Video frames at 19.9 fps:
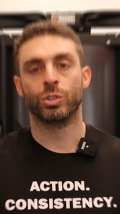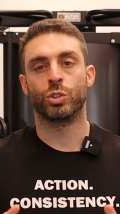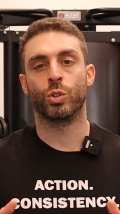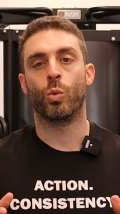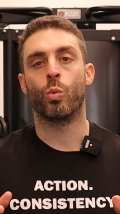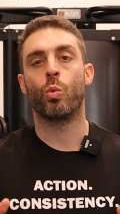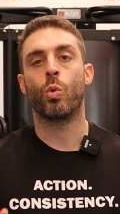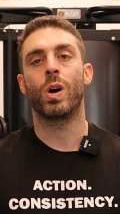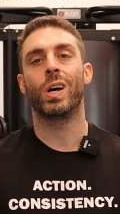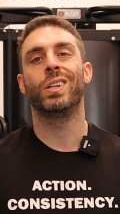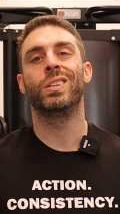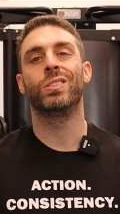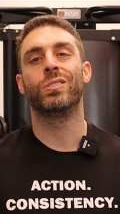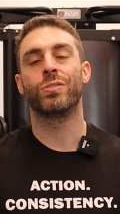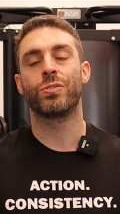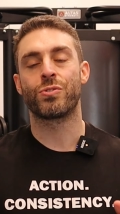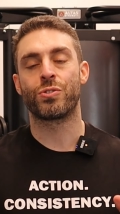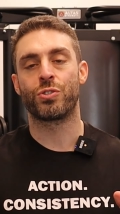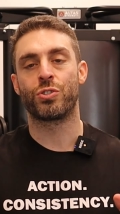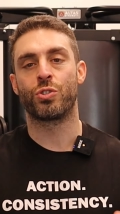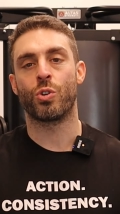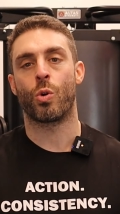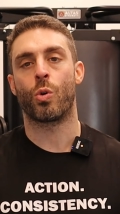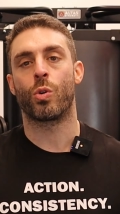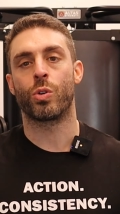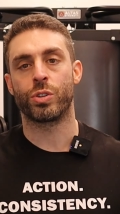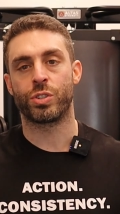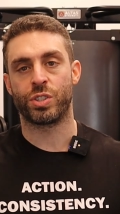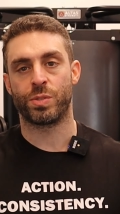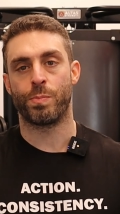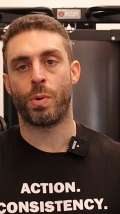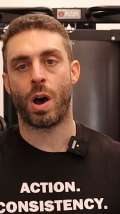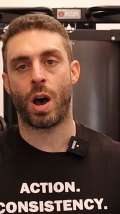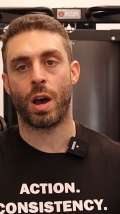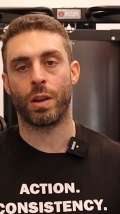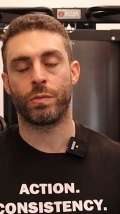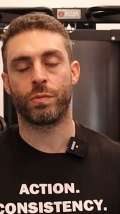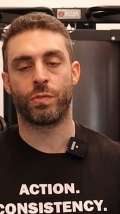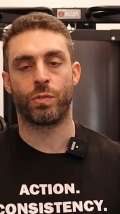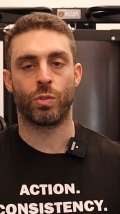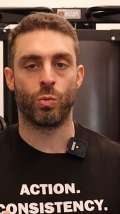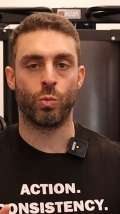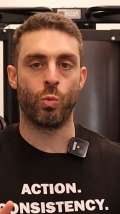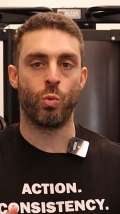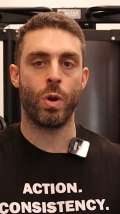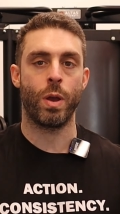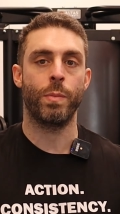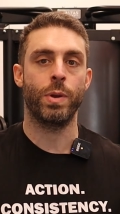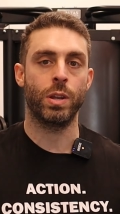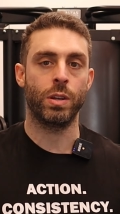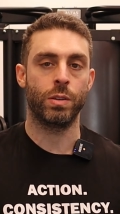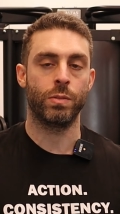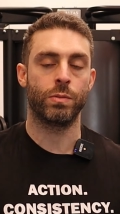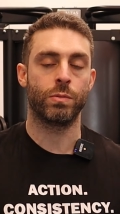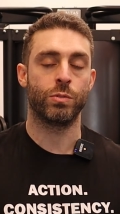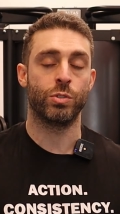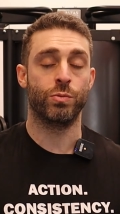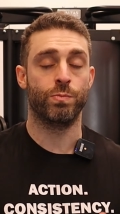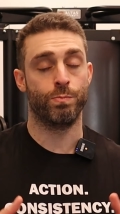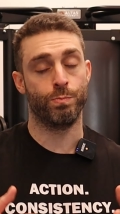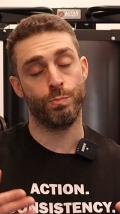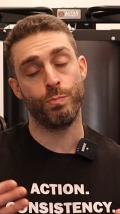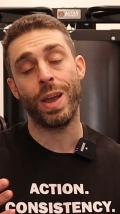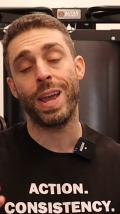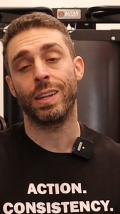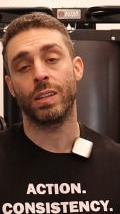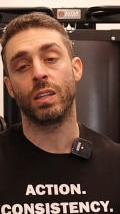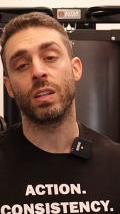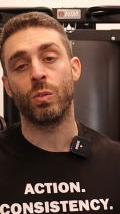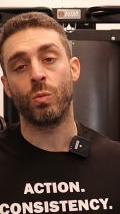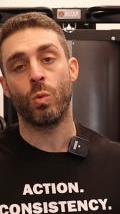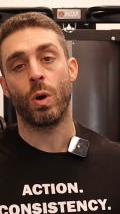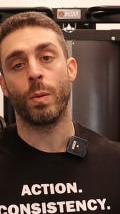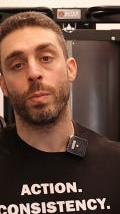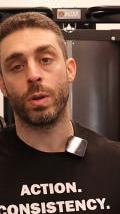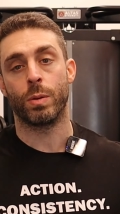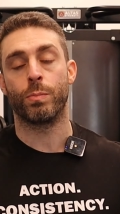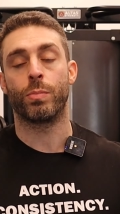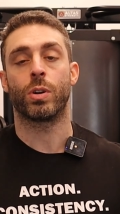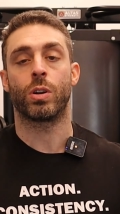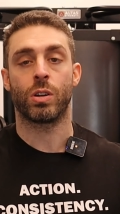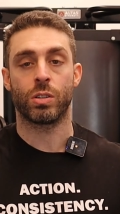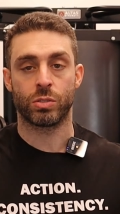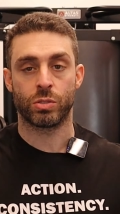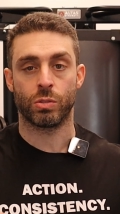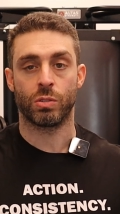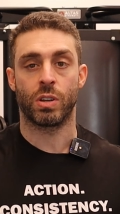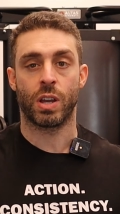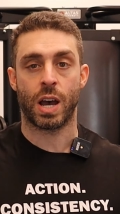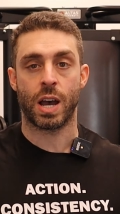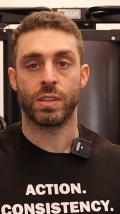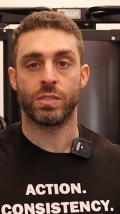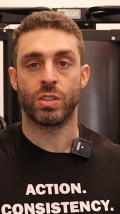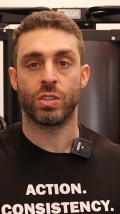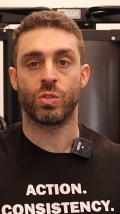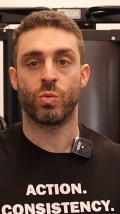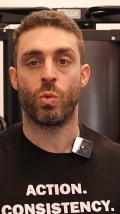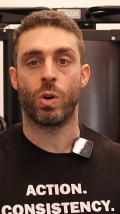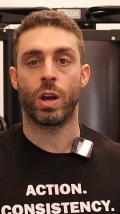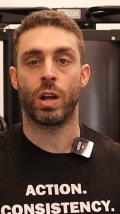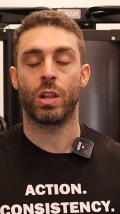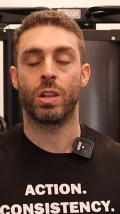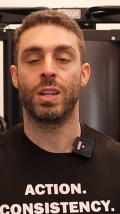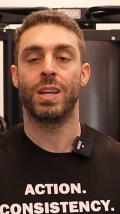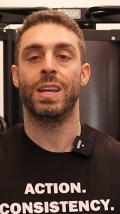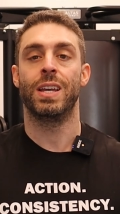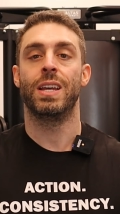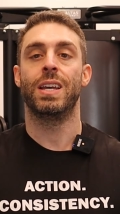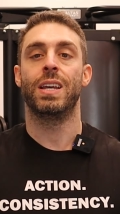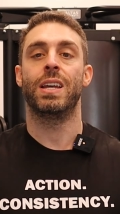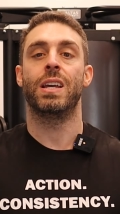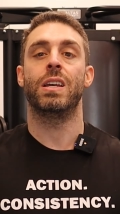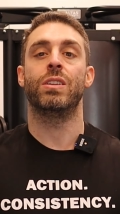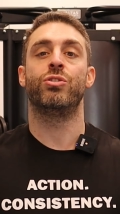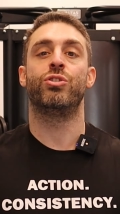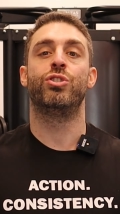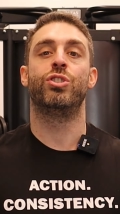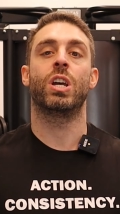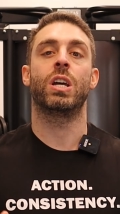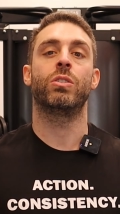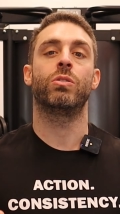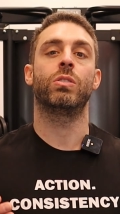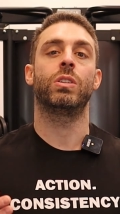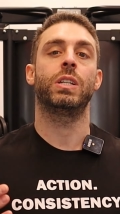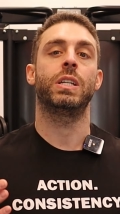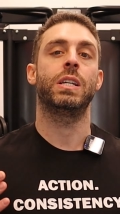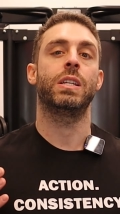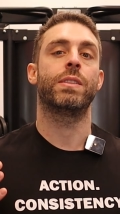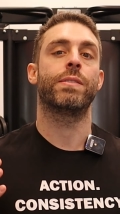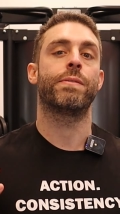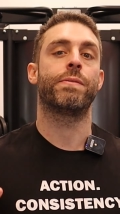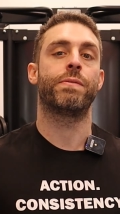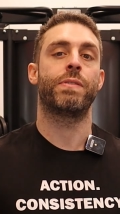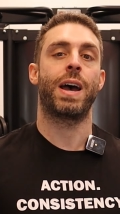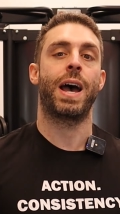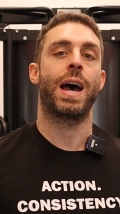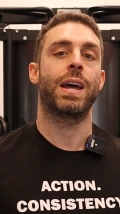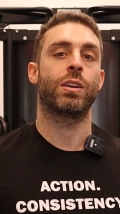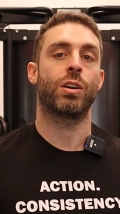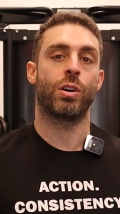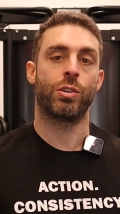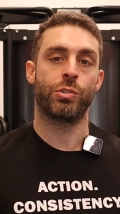So one sore spot for women, mainly women, but also guys as well, is generally the fat